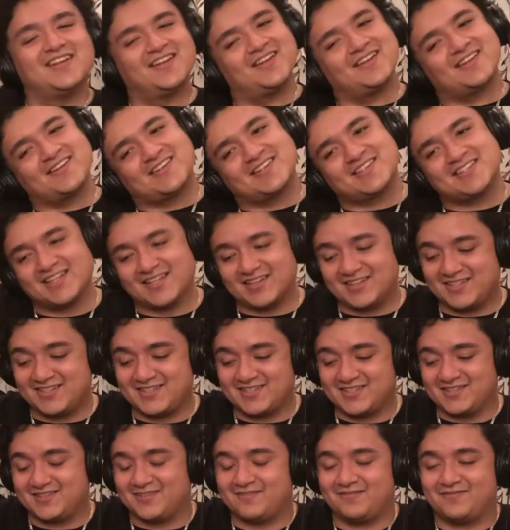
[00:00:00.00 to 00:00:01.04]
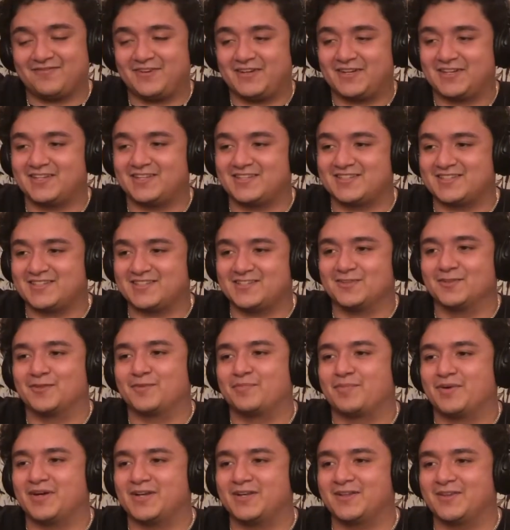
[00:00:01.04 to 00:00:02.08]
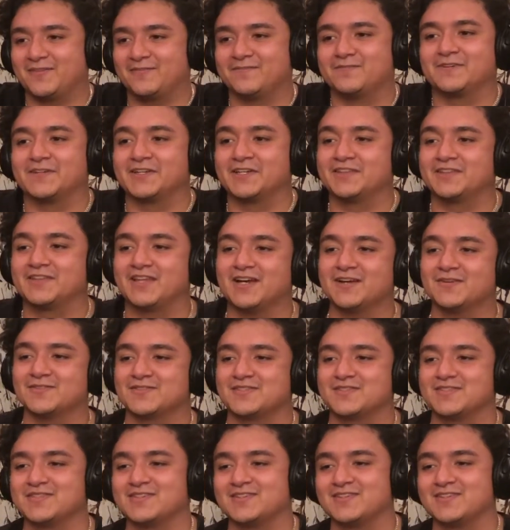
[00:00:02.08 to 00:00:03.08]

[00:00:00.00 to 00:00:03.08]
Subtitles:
Because at least it's still a pile of fucking thousands,